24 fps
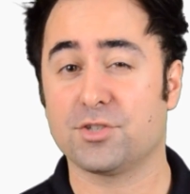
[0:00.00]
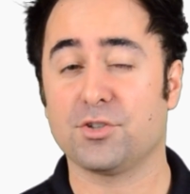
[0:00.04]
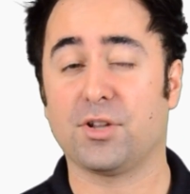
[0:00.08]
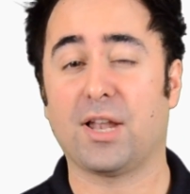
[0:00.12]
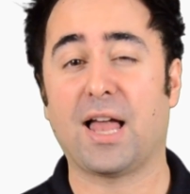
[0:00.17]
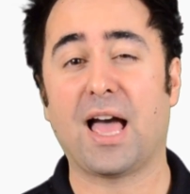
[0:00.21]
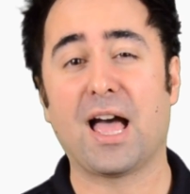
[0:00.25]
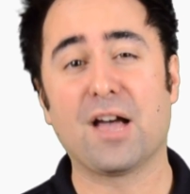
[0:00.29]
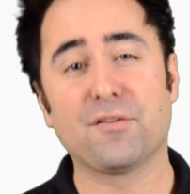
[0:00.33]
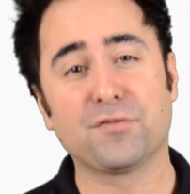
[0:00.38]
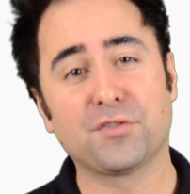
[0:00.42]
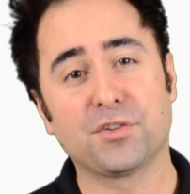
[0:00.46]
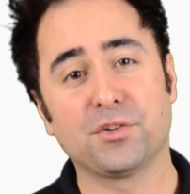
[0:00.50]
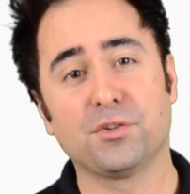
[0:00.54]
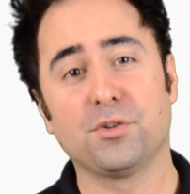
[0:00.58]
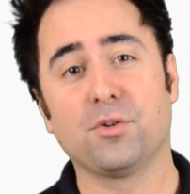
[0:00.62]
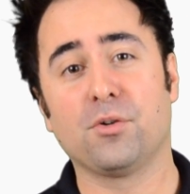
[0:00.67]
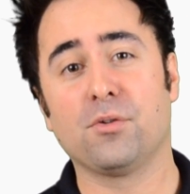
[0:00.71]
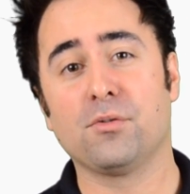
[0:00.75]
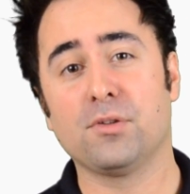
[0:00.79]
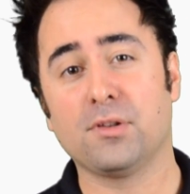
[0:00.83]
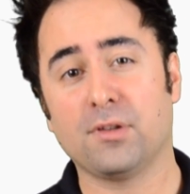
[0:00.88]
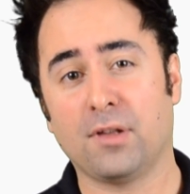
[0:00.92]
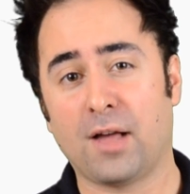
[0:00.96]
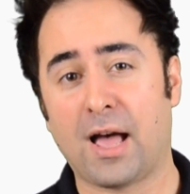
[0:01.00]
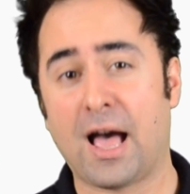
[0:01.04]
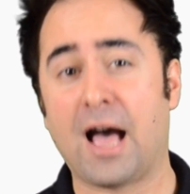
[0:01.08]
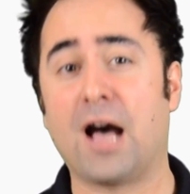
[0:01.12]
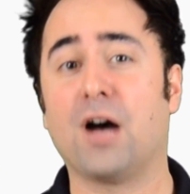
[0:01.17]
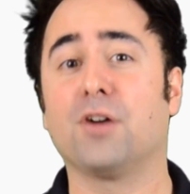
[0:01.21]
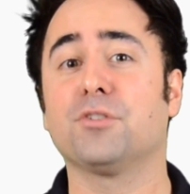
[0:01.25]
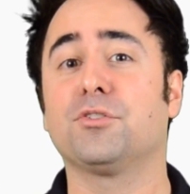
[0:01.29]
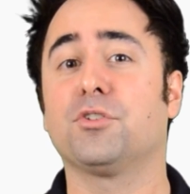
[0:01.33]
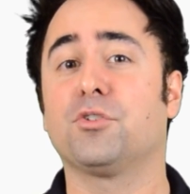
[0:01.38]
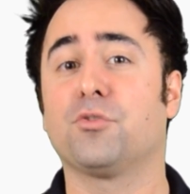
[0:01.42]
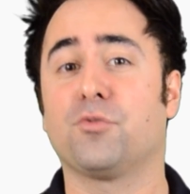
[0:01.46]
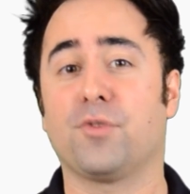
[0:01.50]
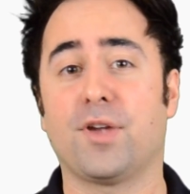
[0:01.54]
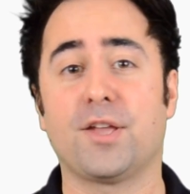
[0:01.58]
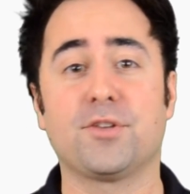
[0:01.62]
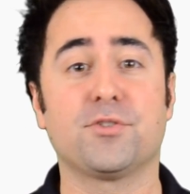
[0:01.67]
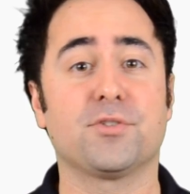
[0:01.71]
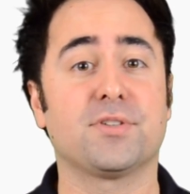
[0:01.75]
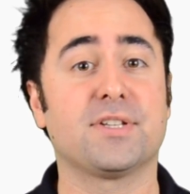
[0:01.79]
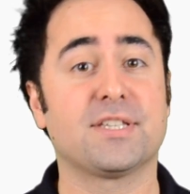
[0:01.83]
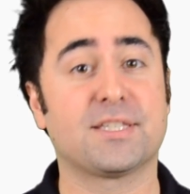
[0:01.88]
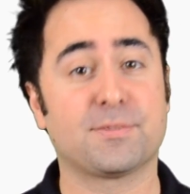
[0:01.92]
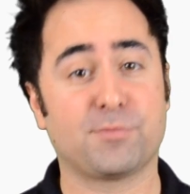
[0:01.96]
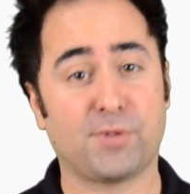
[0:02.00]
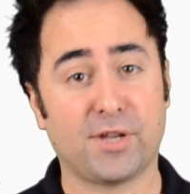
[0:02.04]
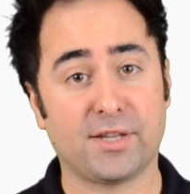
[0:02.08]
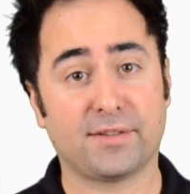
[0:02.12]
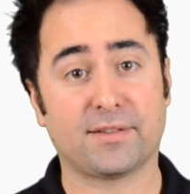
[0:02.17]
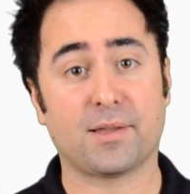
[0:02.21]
You'll have to know how to create your display